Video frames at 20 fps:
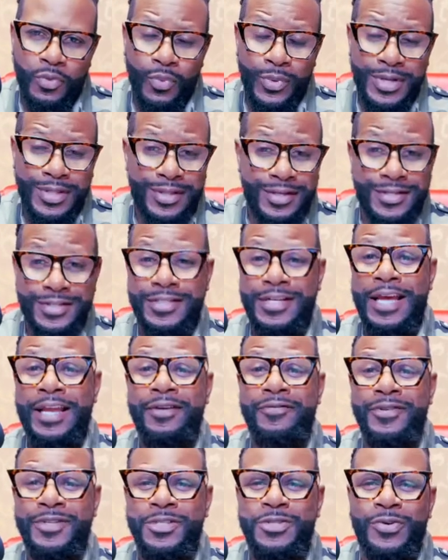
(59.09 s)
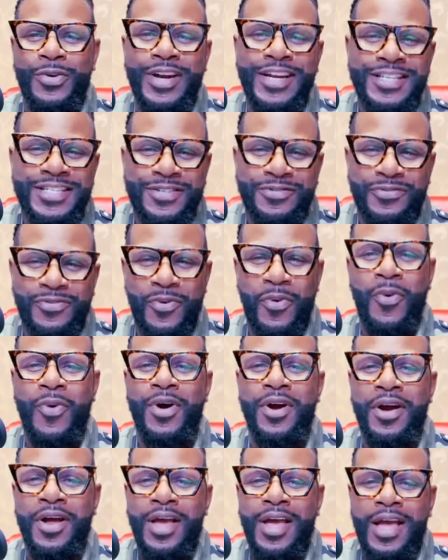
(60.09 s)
with a state of address for